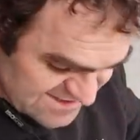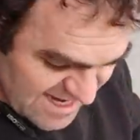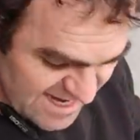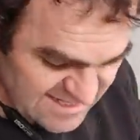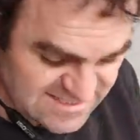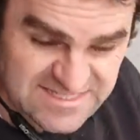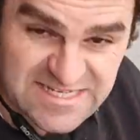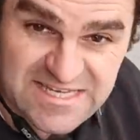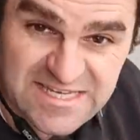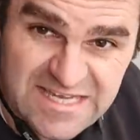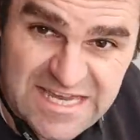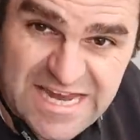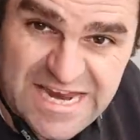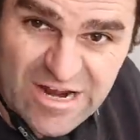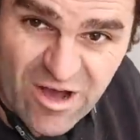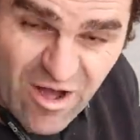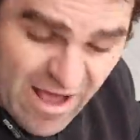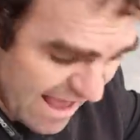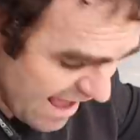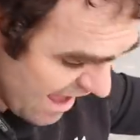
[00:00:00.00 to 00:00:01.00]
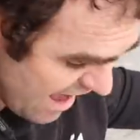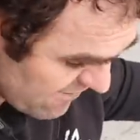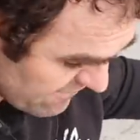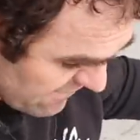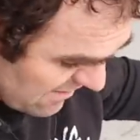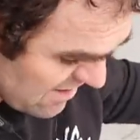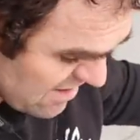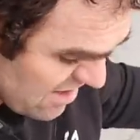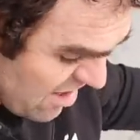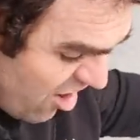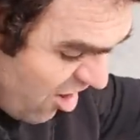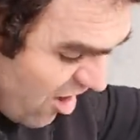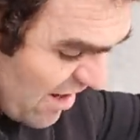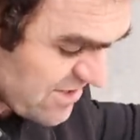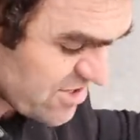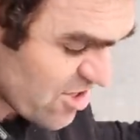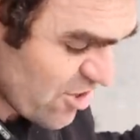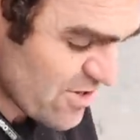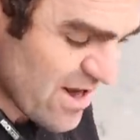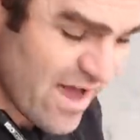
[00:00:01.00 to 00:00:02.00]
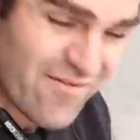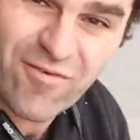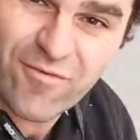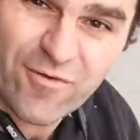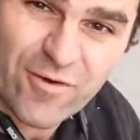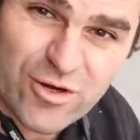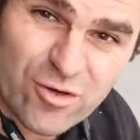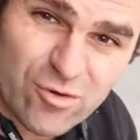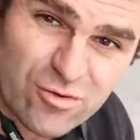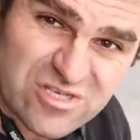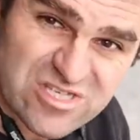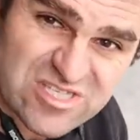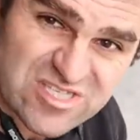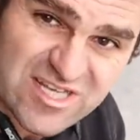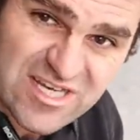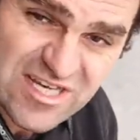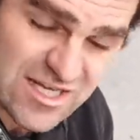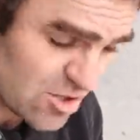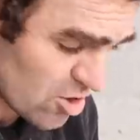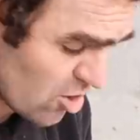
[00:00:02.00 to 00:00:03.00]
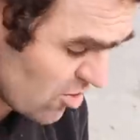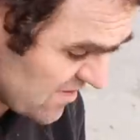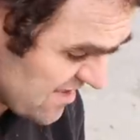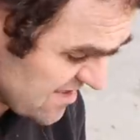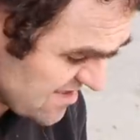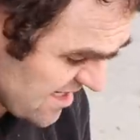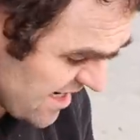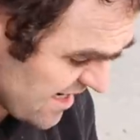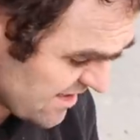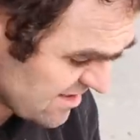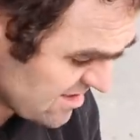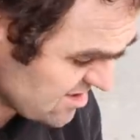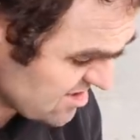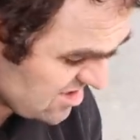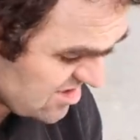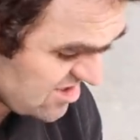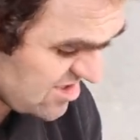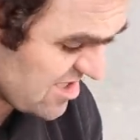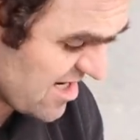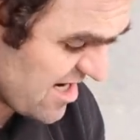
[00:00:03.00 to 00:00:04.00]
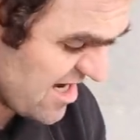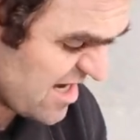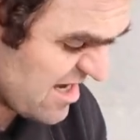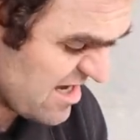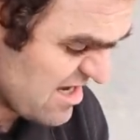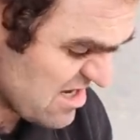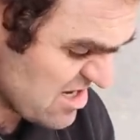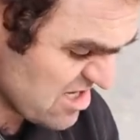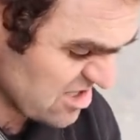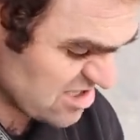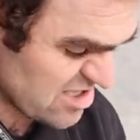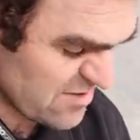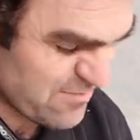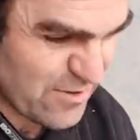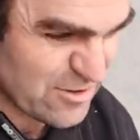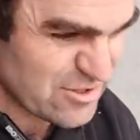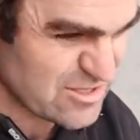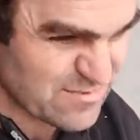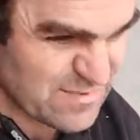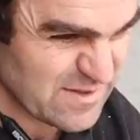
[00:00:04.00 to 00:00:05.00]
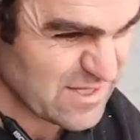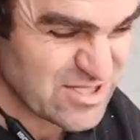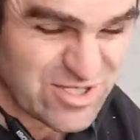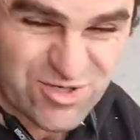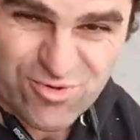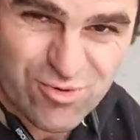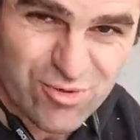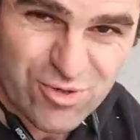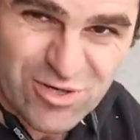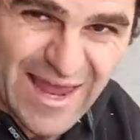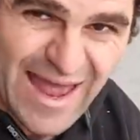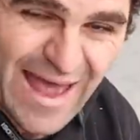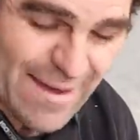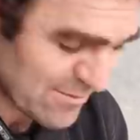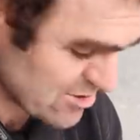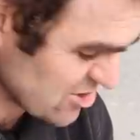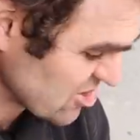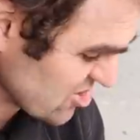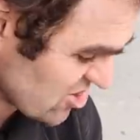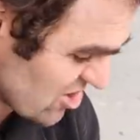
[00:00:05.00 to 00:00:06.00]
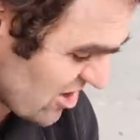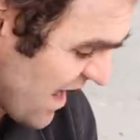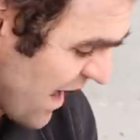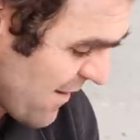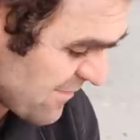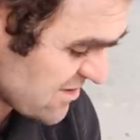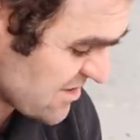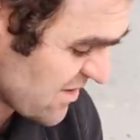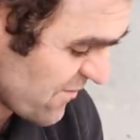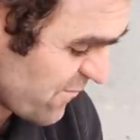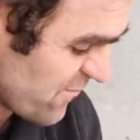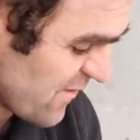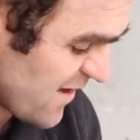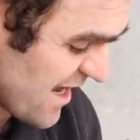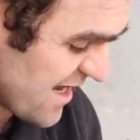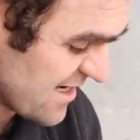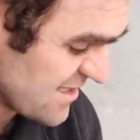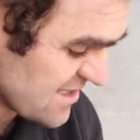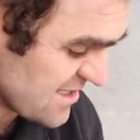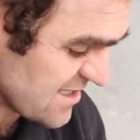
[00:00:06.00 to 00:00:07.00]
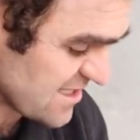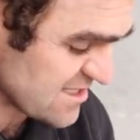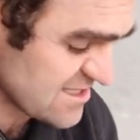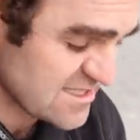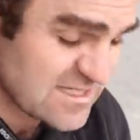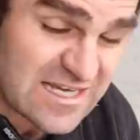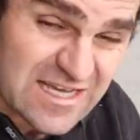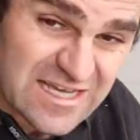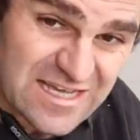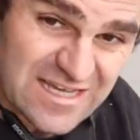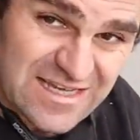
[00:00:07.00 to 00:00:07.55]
testing kit I have. I don't have a very good seal on this end. This is supposed to be a screw cap. It just sort of happens to fit into this